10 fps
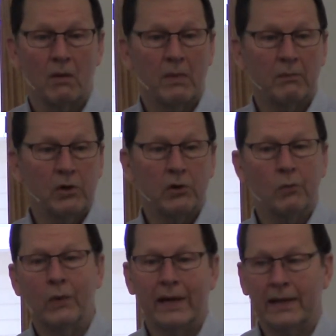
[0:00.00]
Remember your
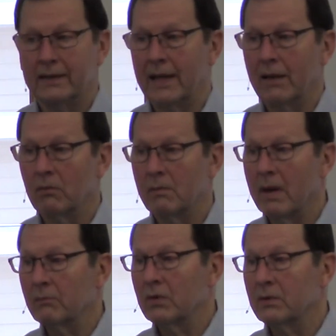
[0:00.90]
wedding day.
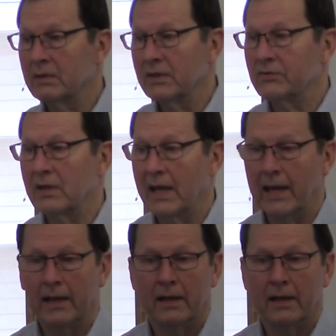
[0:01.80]
Remember this day.